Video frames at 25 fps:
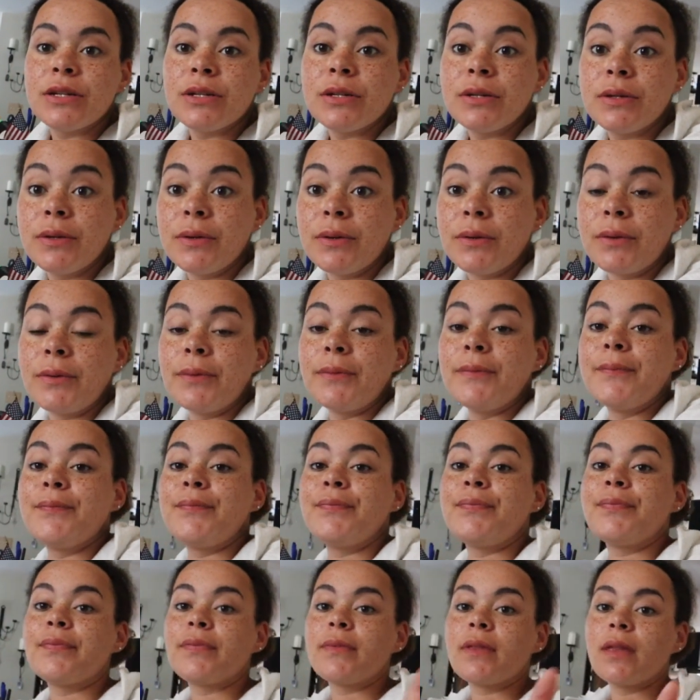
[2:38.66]
to
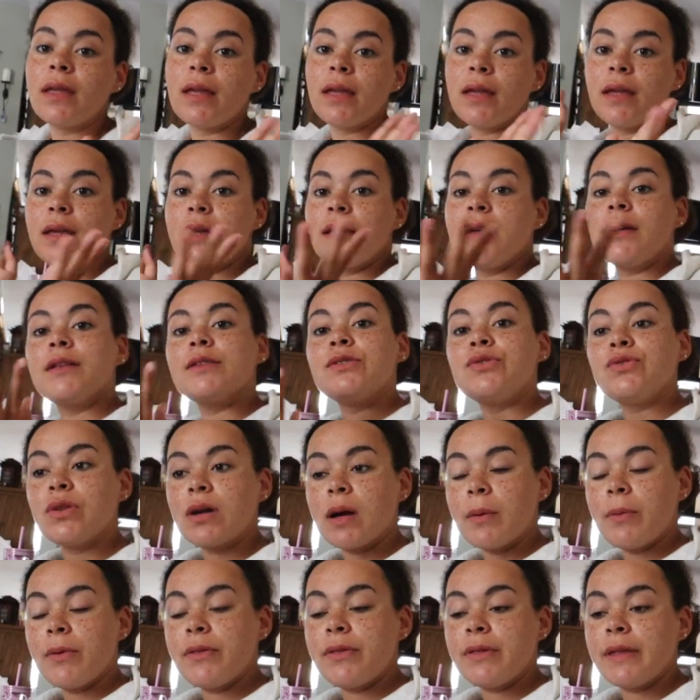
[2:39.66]
do a
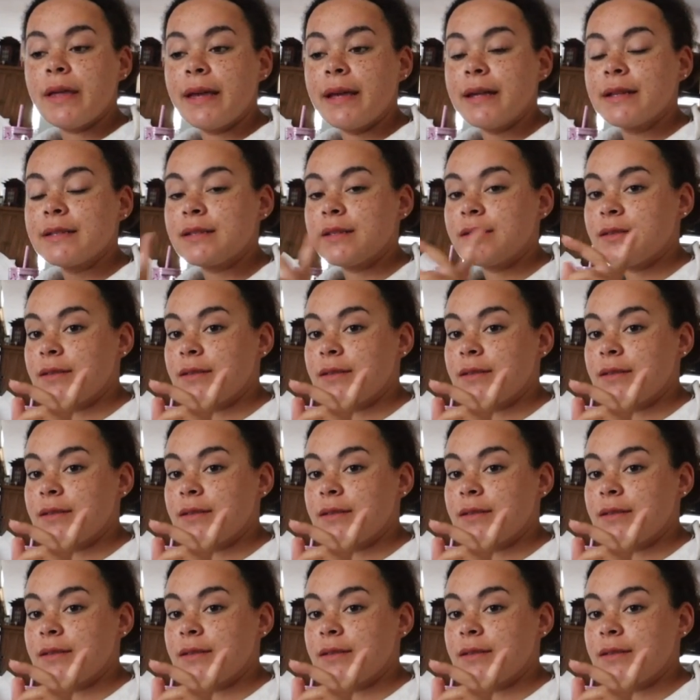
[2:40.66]
couple things.